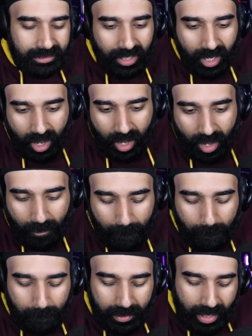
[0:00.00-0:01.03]

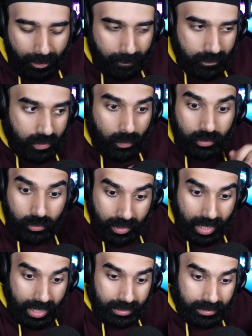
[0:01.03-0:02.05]
But yeah, so we'll do
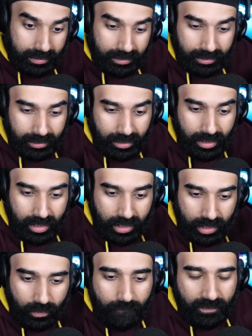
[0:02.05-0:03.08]
that.
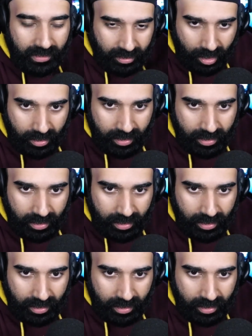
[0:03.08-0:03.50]
He'll fill it up.